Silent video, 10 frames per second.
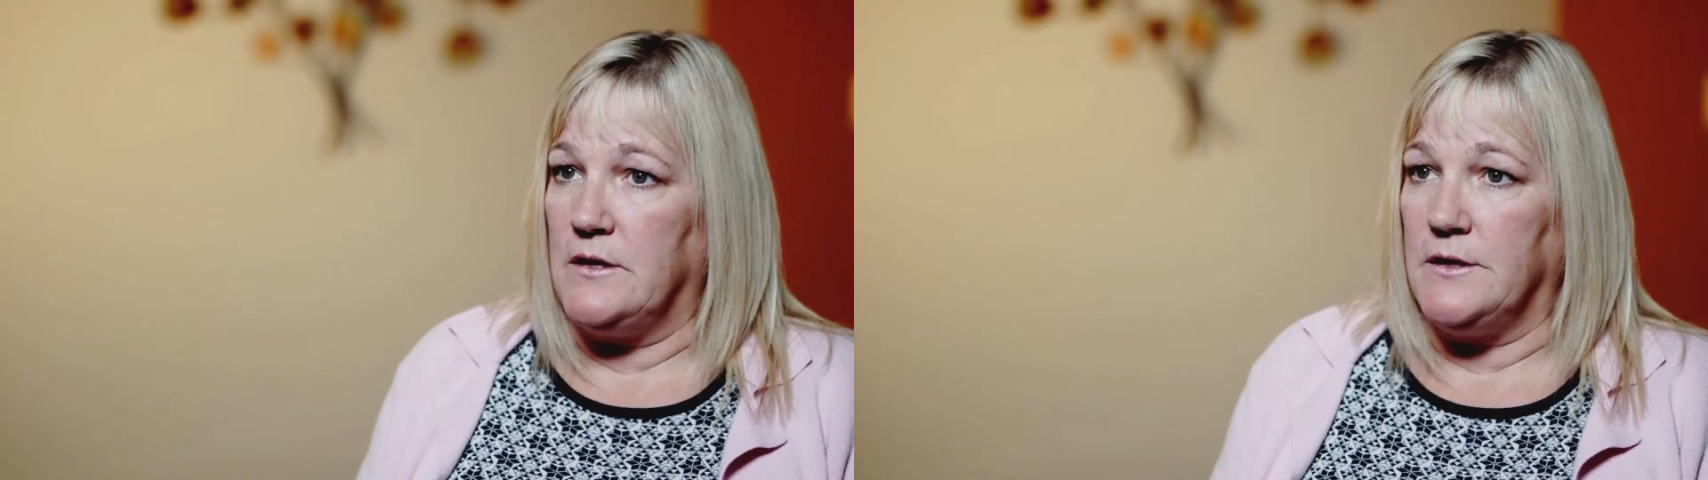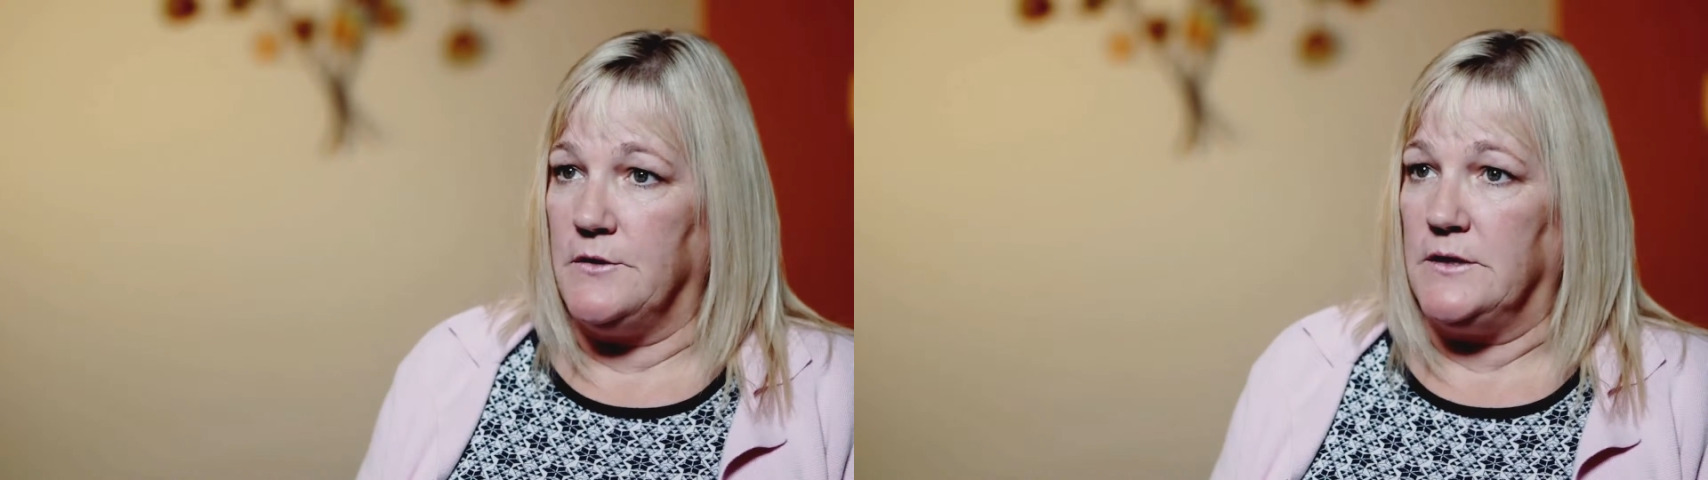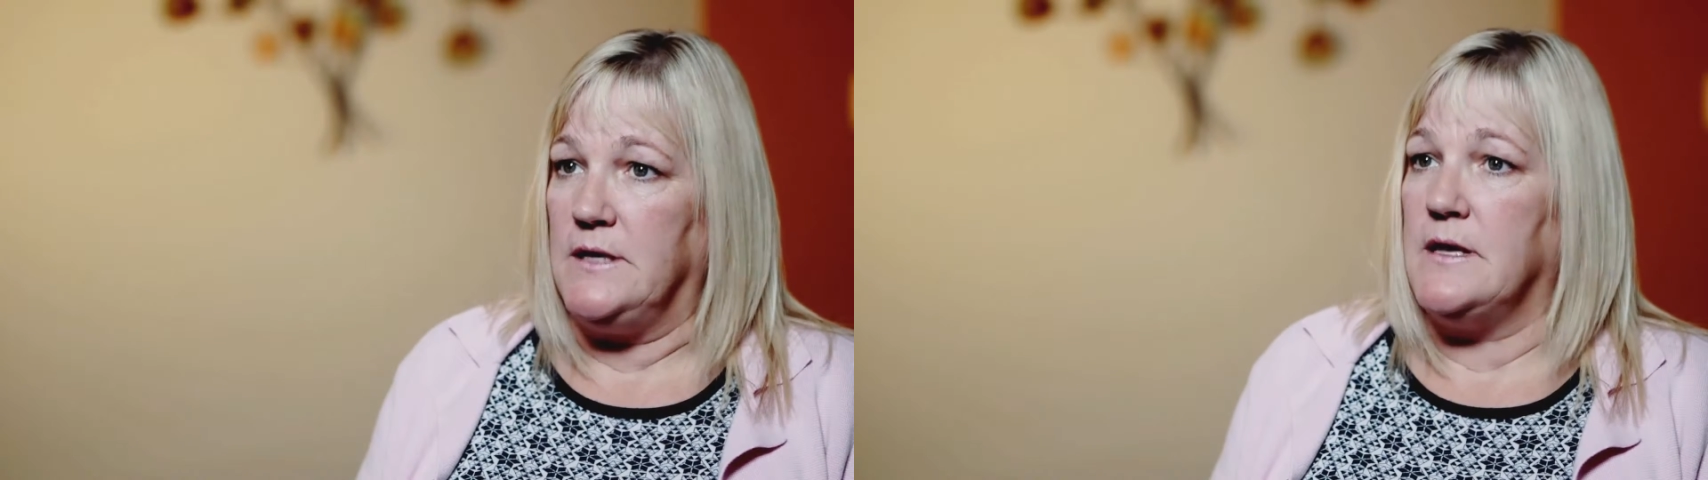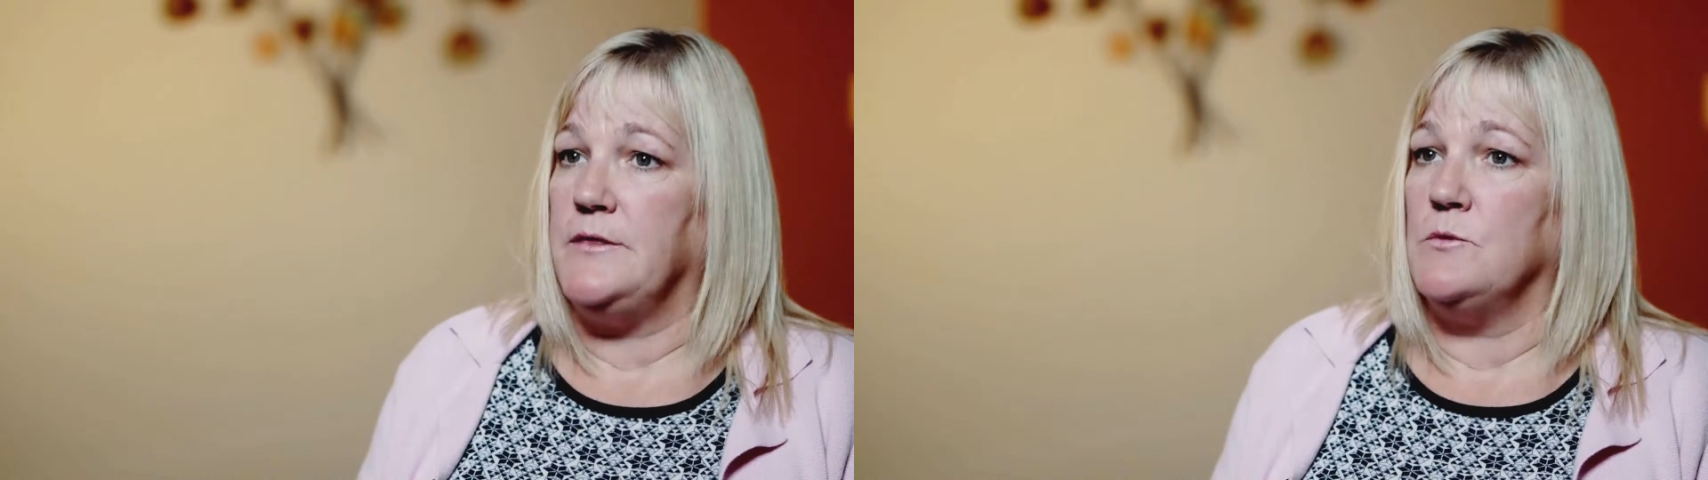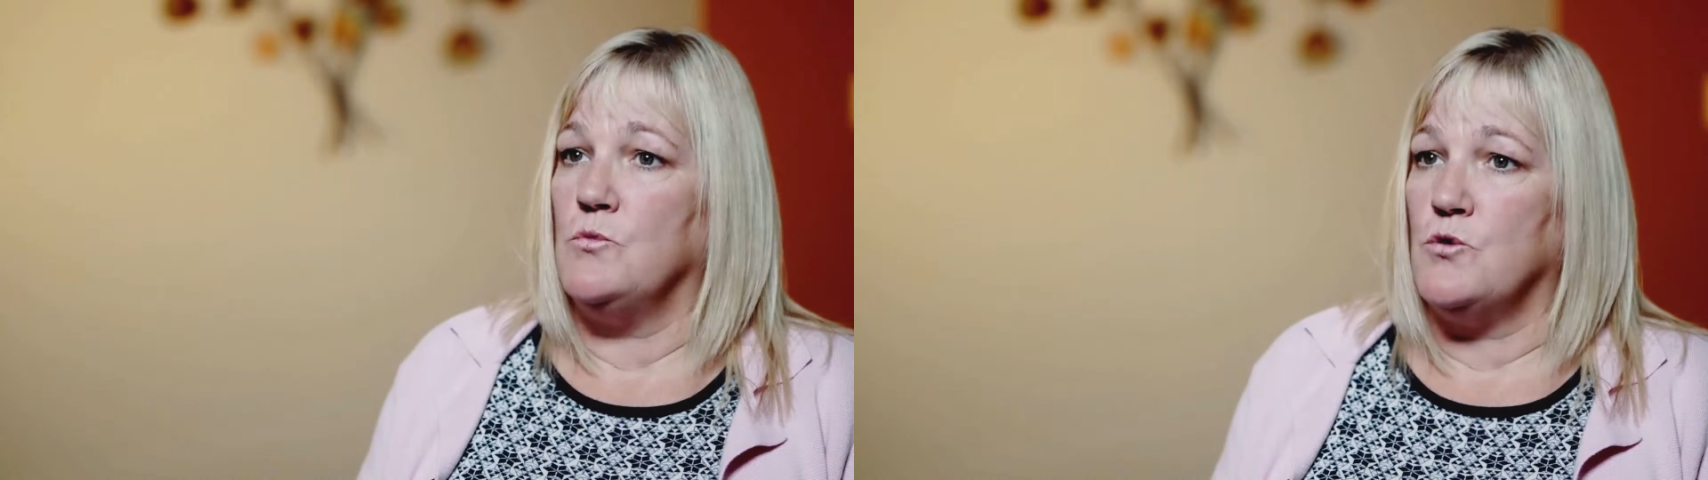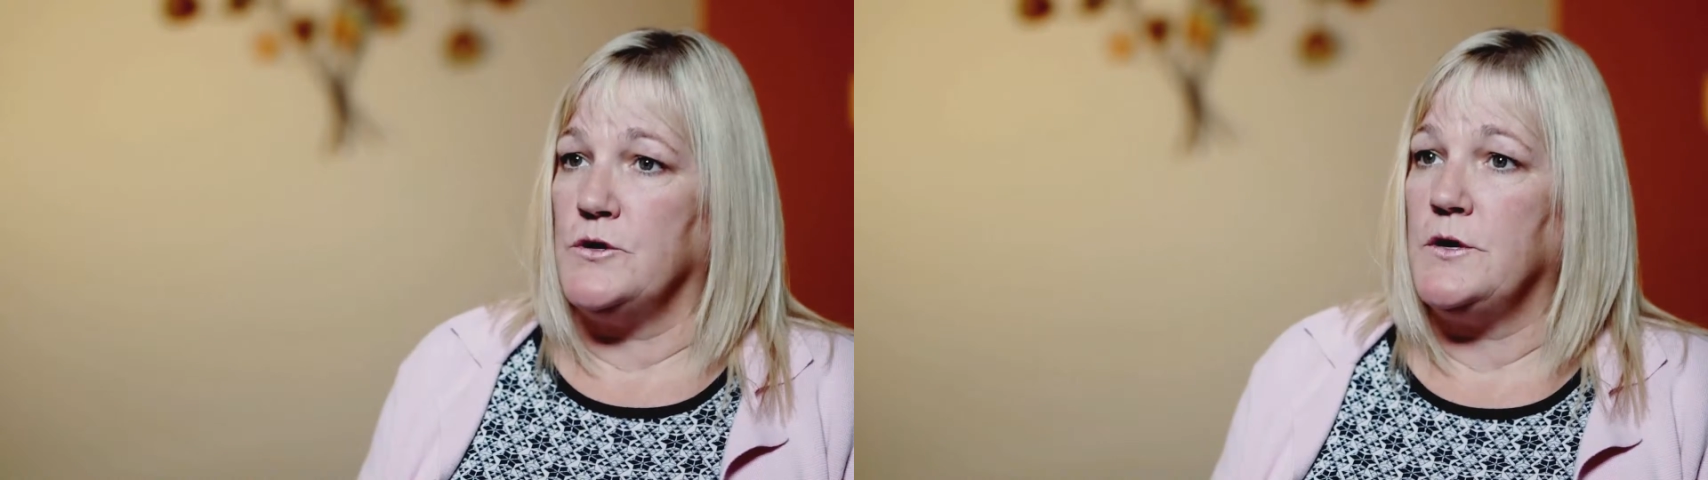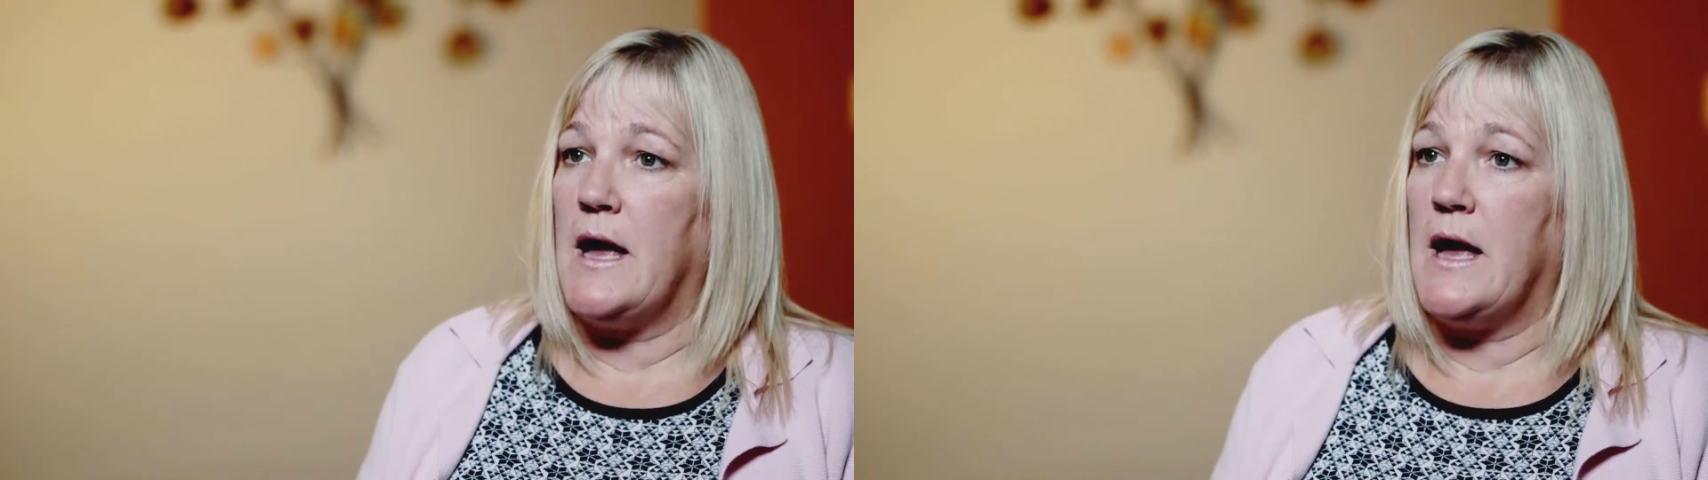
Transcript: clearly that the more